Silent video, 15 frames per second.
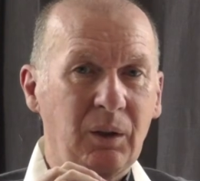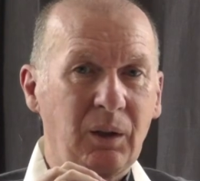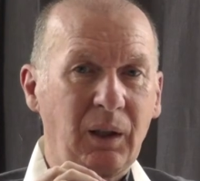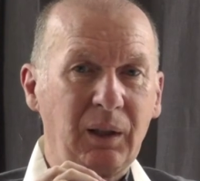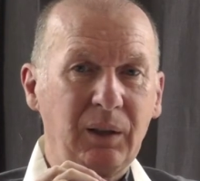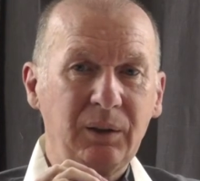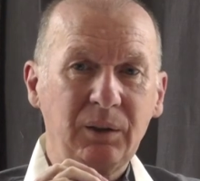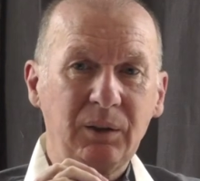
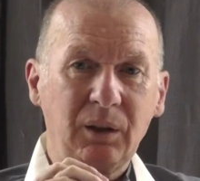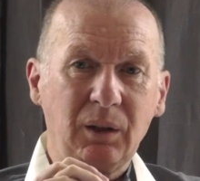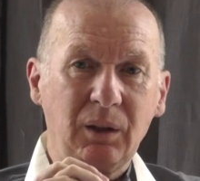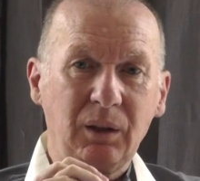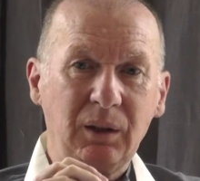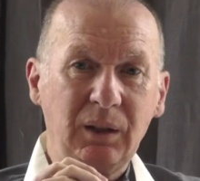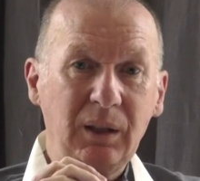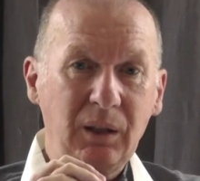And uh,
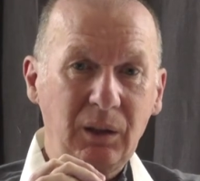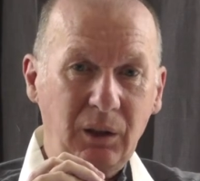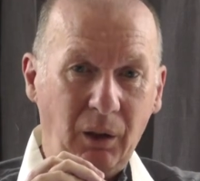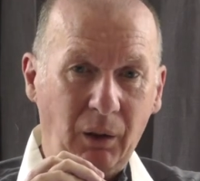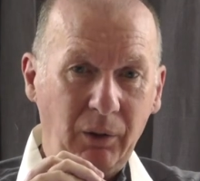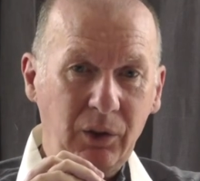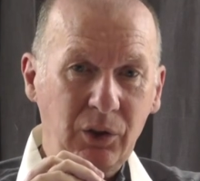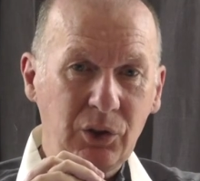he
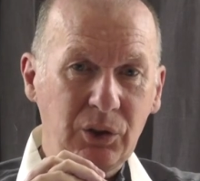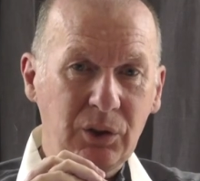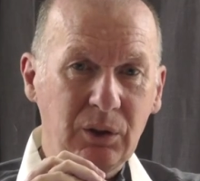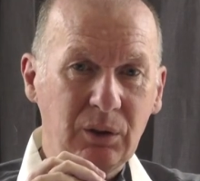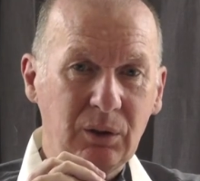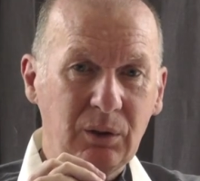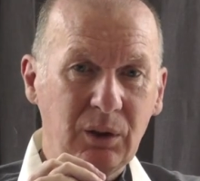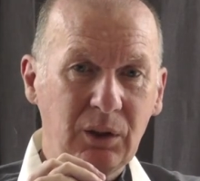encouraged
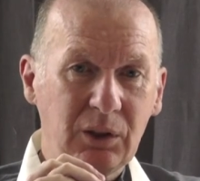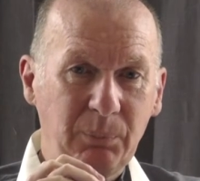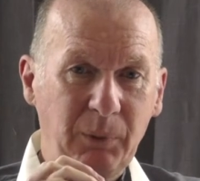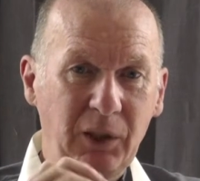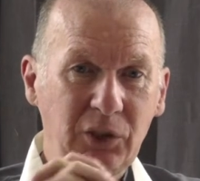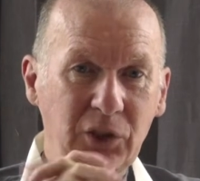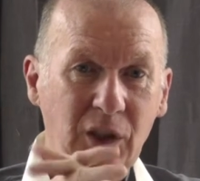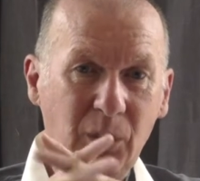
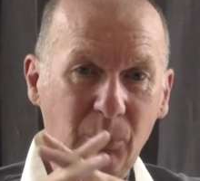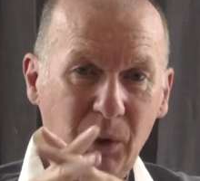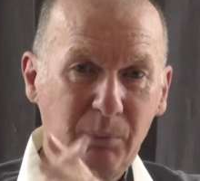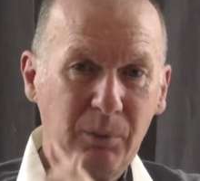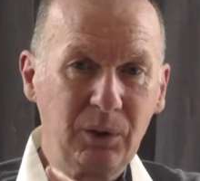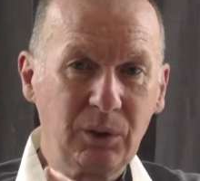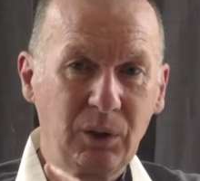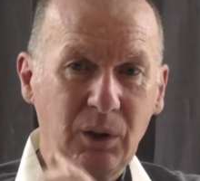especially the
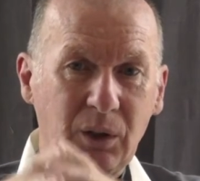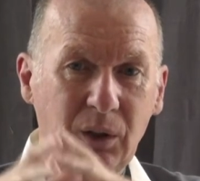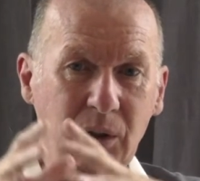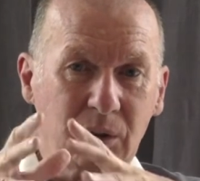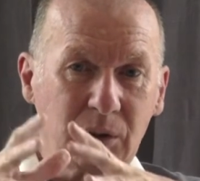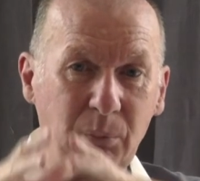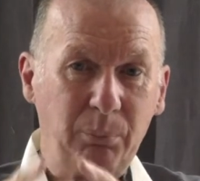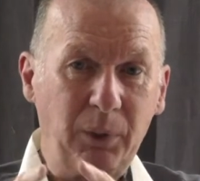women
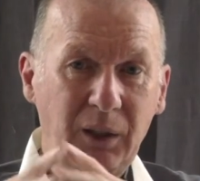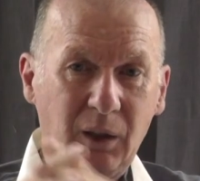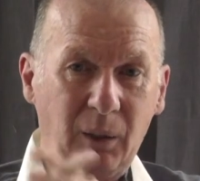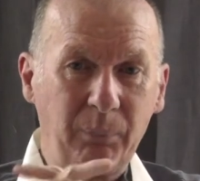to bring